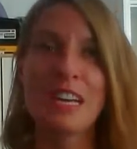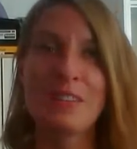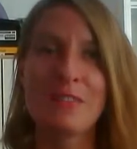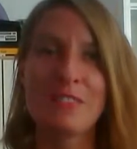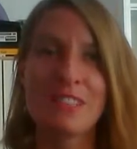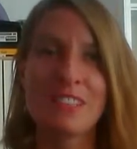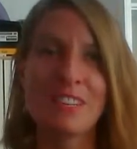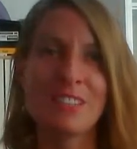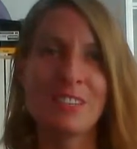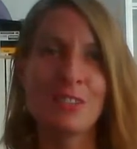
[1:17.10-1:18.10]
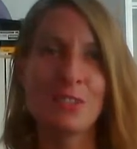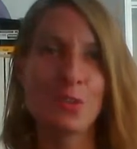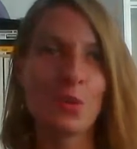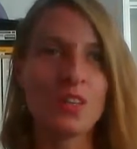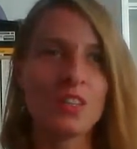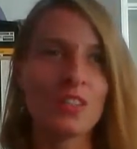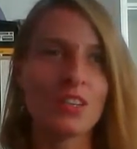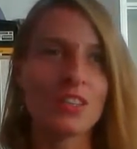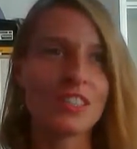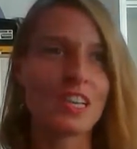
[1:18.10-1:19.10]
life and, and, and just going in the
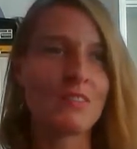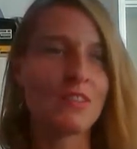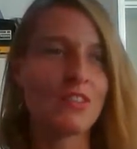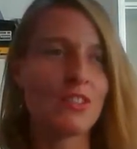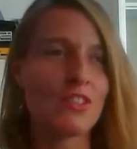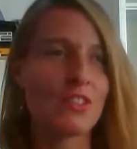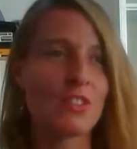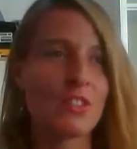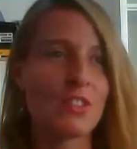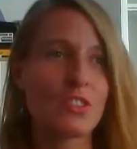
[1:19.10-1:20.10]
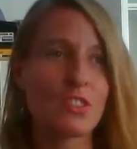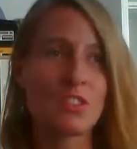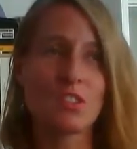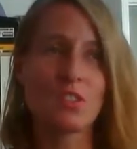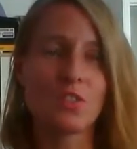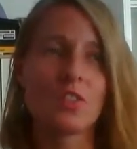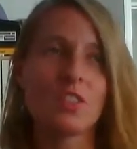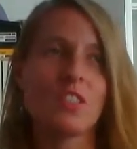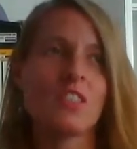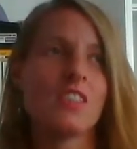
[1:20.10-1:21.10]
cursed life and just just just
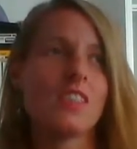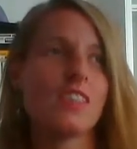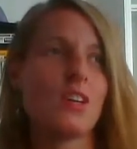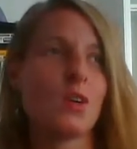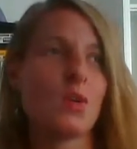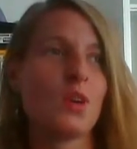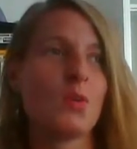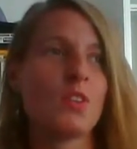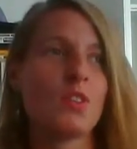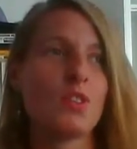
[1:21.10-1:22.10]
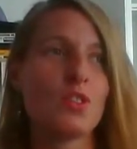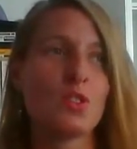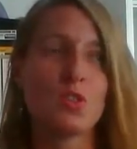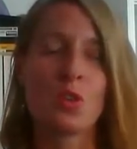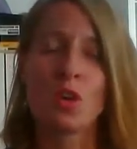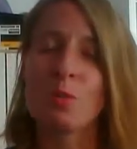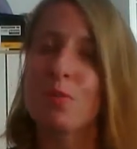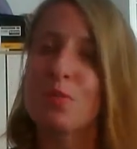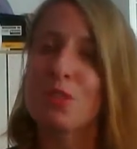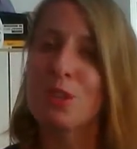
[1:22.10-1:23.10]
going with the storm
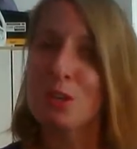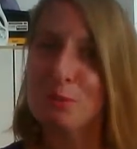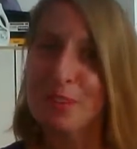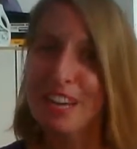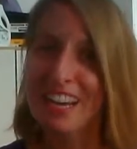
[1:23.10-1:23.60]
of the norm